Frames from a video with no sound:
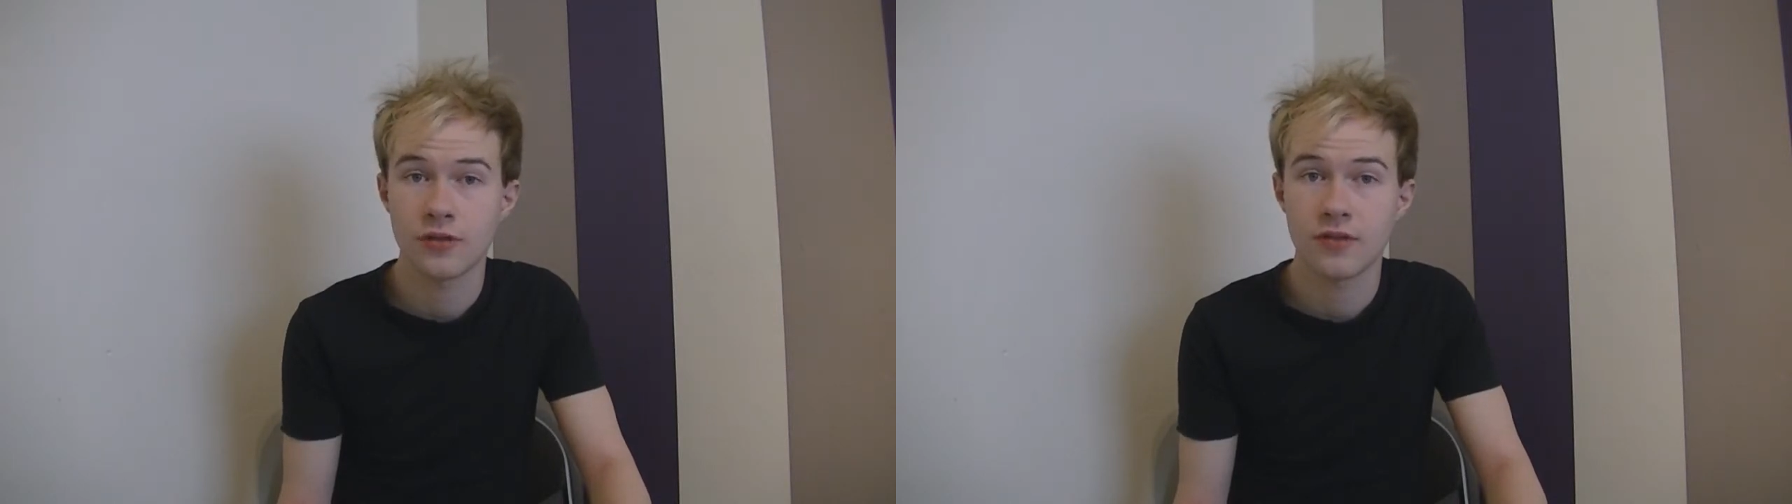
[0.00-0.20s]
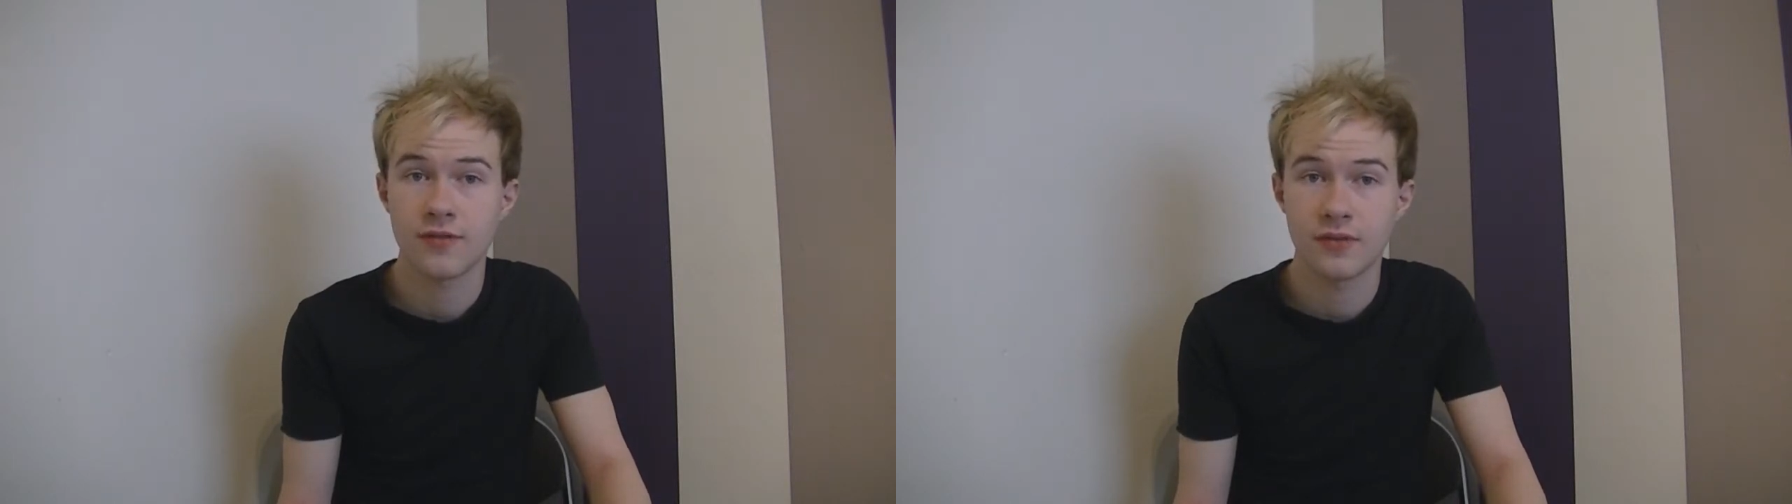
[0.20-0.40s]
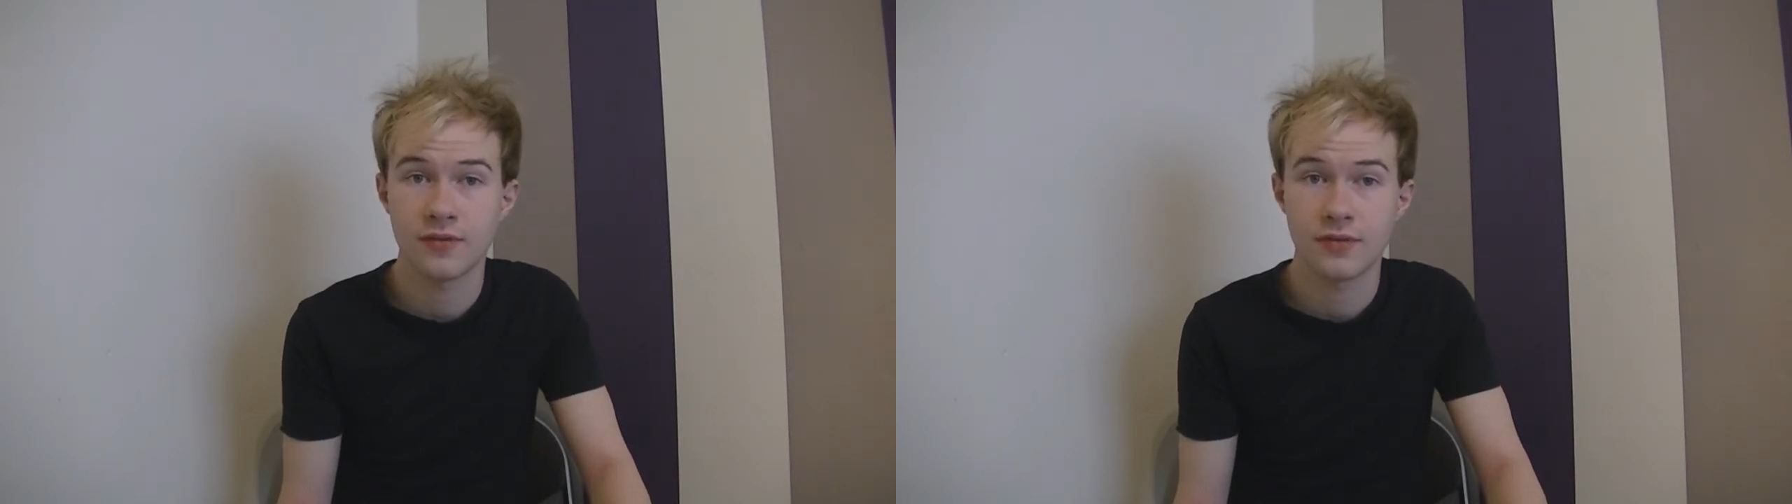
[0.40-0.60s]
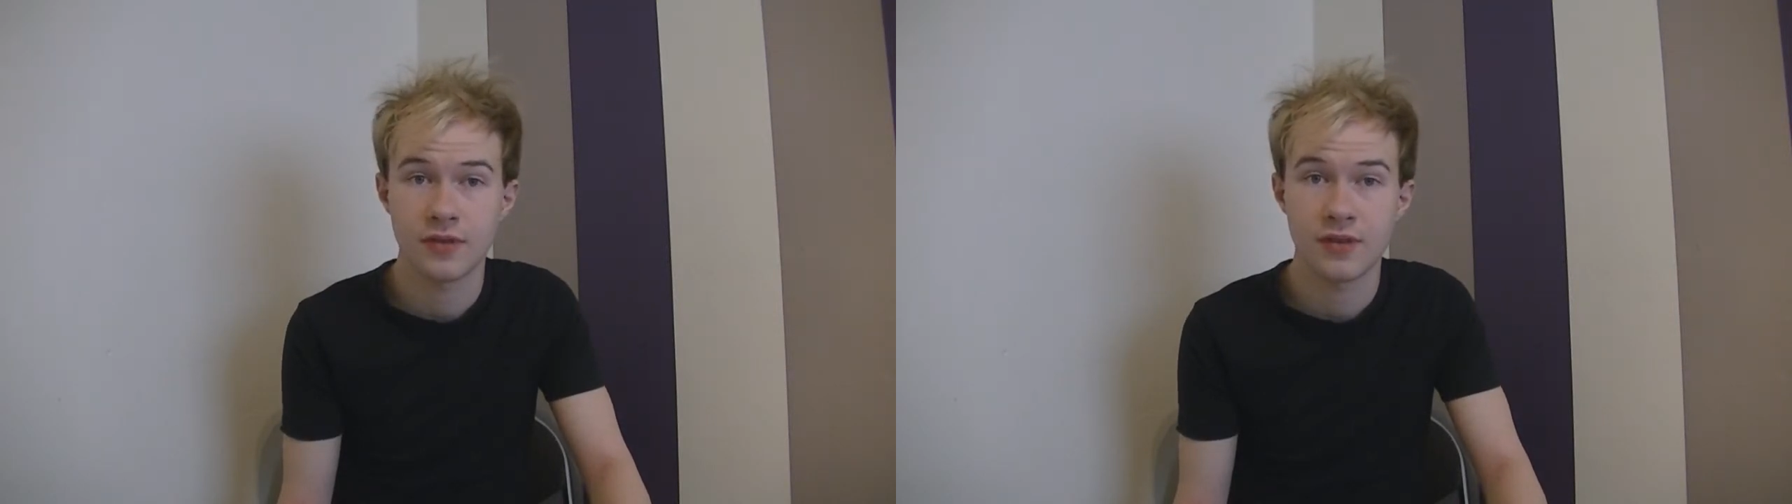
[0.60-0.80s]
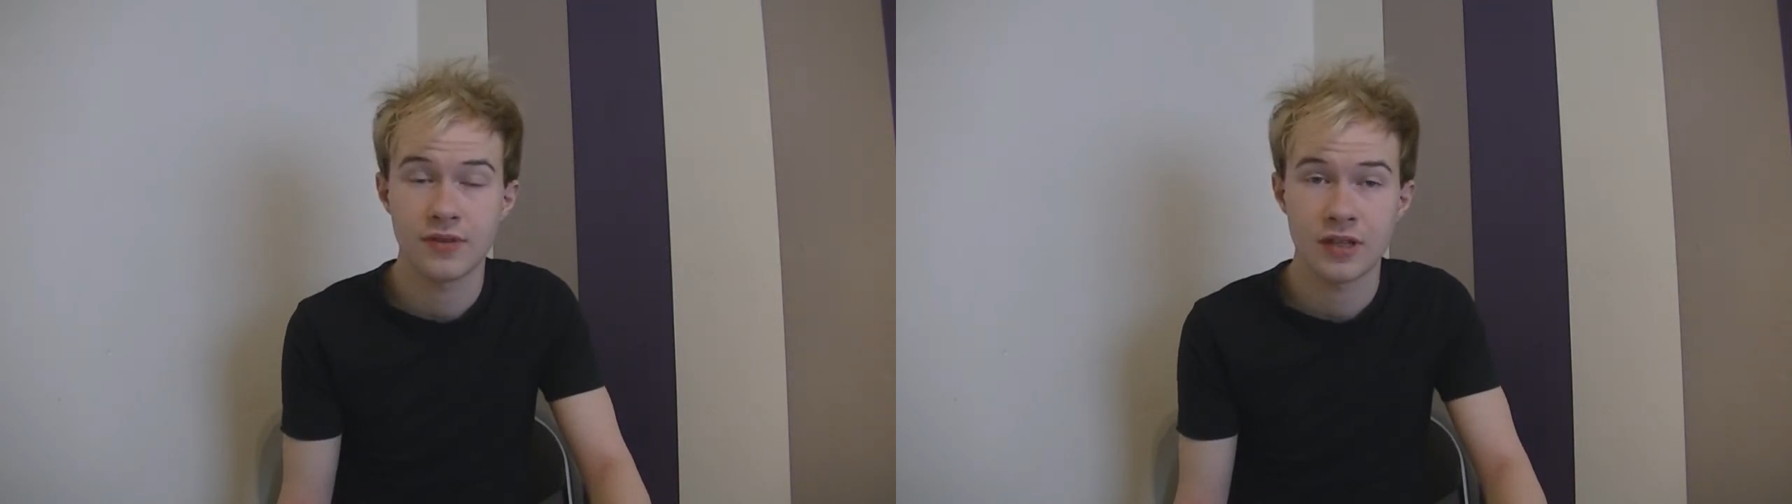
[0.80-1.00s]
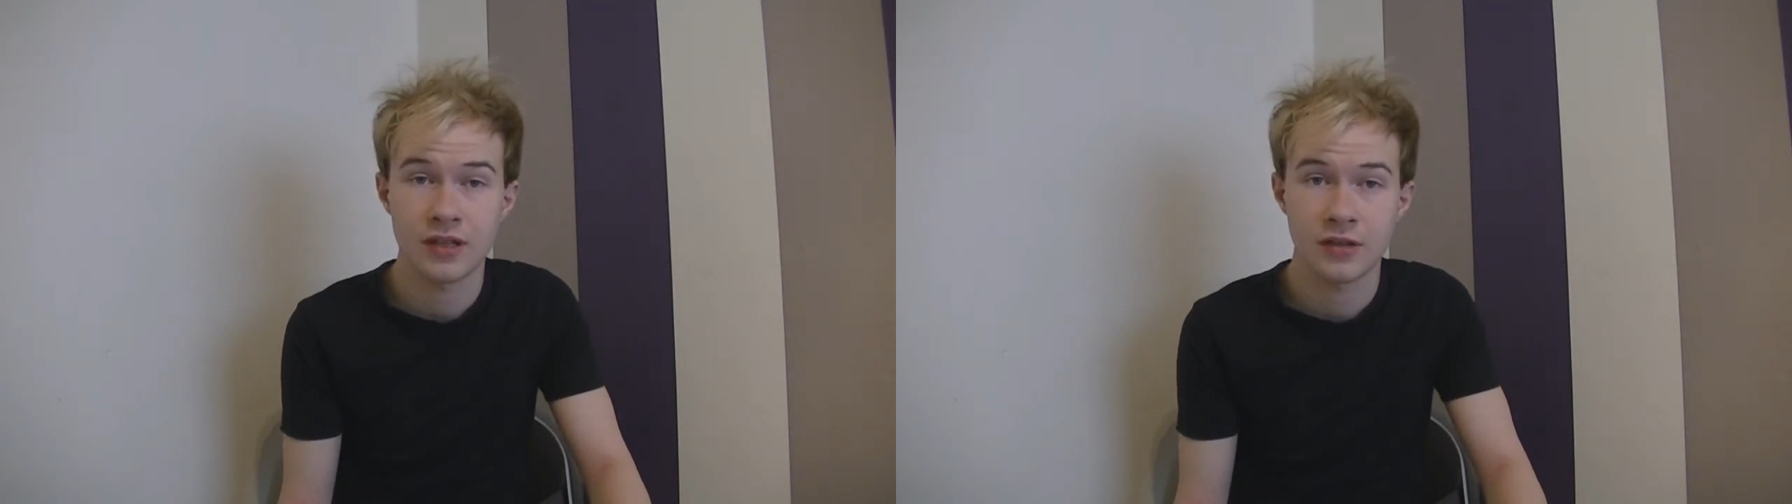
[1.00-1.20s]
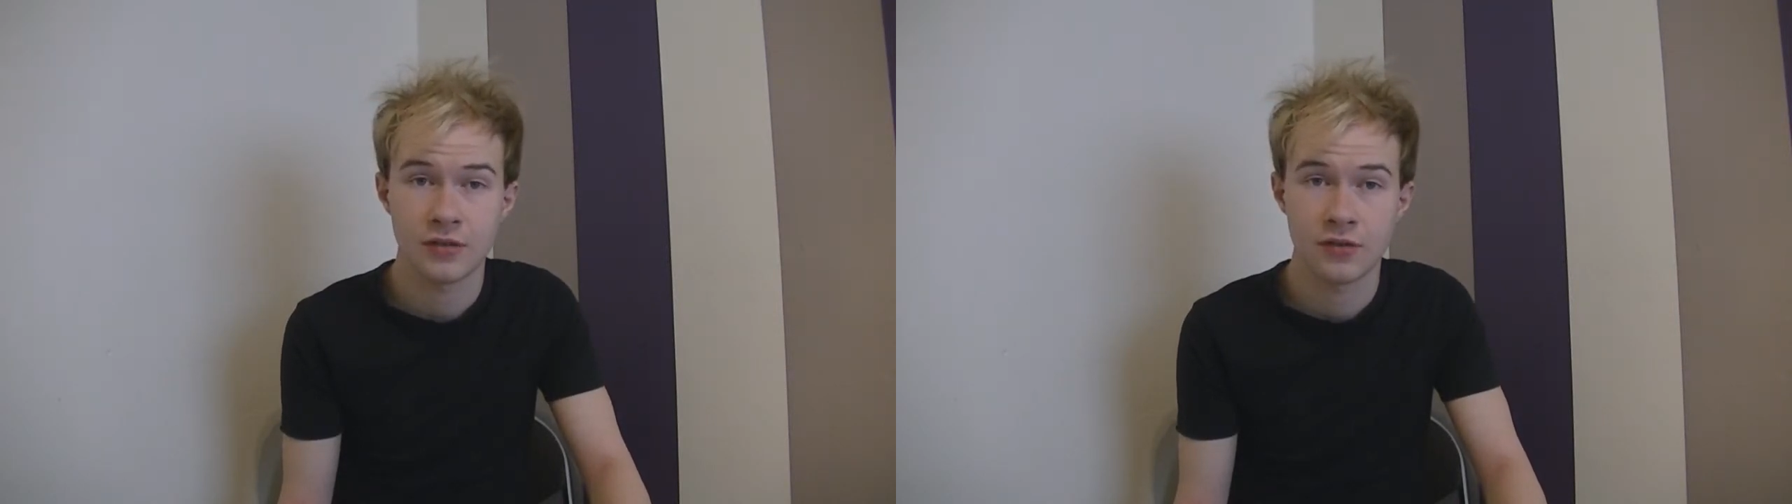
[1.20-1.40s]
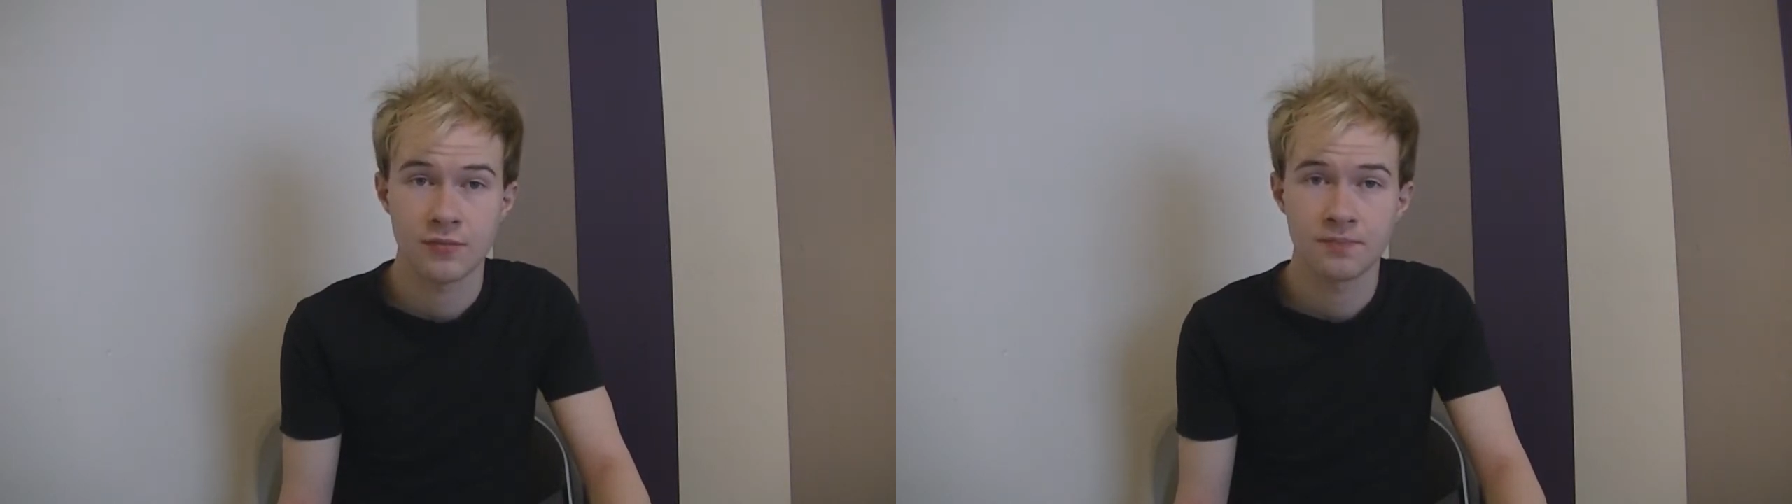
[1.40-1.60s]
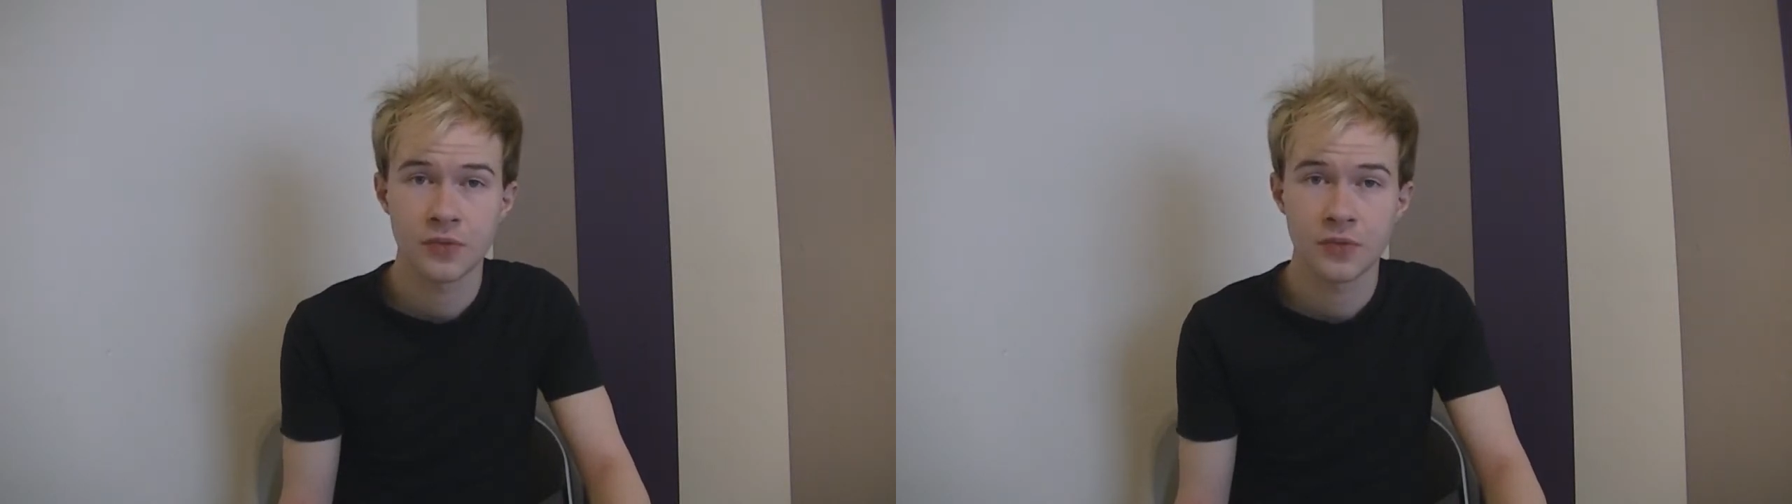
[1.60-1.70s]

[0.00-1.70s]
civilians.